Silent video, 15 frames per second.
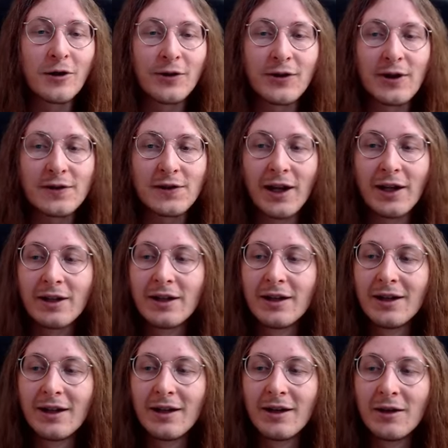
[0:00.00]
there's like
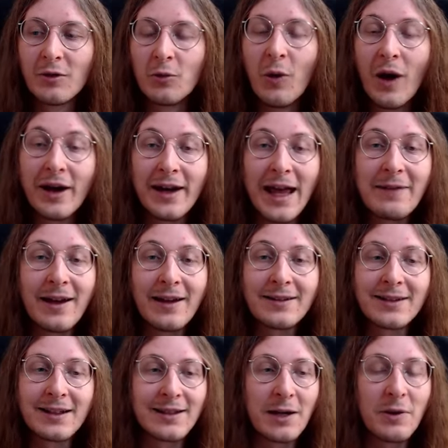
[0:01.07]
one event
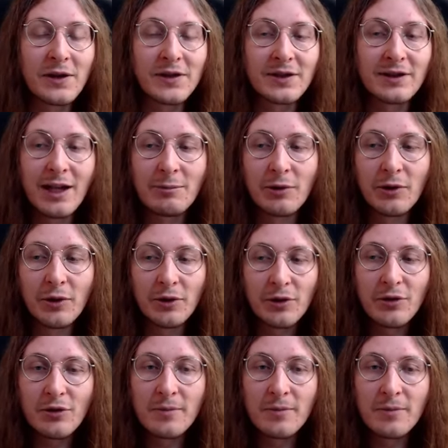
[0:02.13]
that I wasn't able to do.